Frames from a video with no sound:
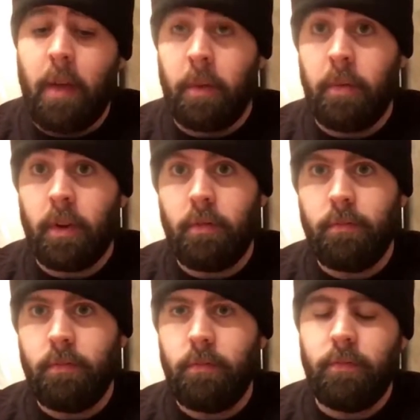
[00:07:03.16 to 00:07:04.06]
comic book
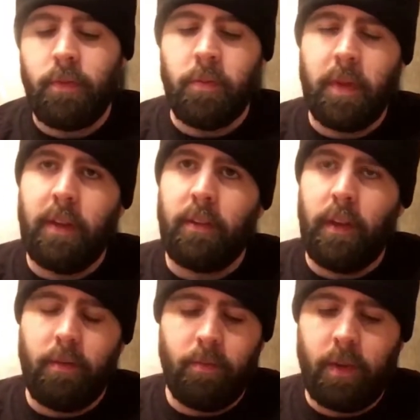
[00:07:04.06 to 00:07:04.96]
from
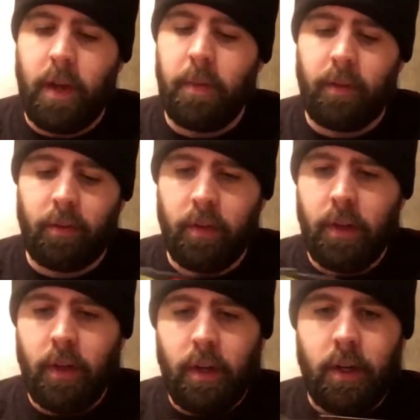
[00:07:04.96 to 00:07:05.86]
EC Comics.
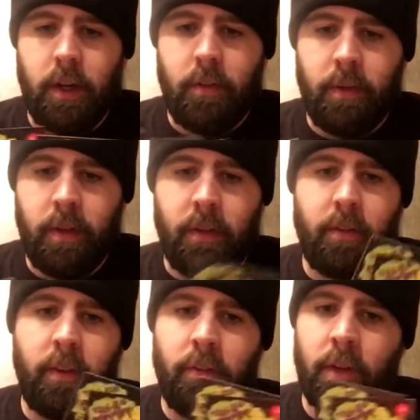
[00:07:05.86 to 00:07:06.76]
And
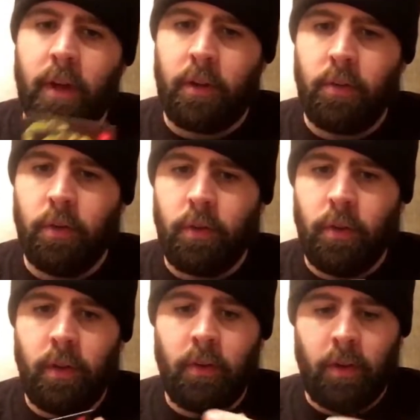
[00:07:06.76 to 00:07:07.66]
these are kind of cool
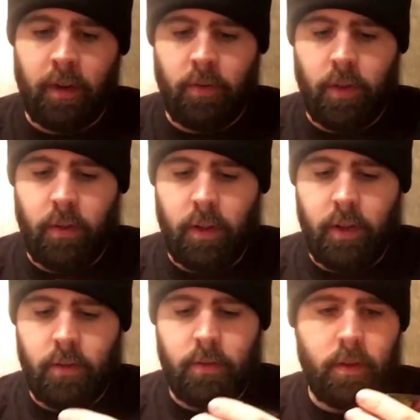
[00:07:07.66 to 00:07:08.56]
too. These are actually
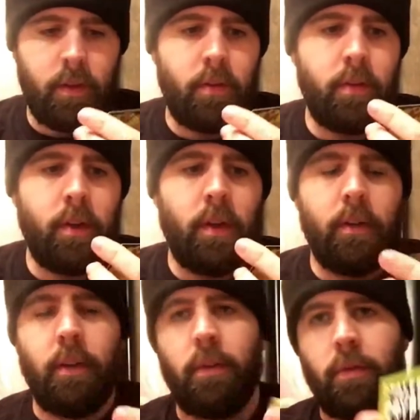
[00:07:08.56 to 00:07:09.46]
the
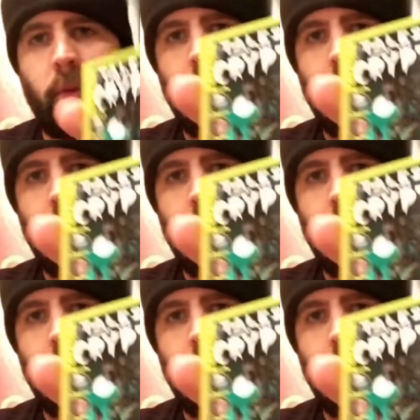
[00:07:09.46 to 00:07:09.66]
Tales from the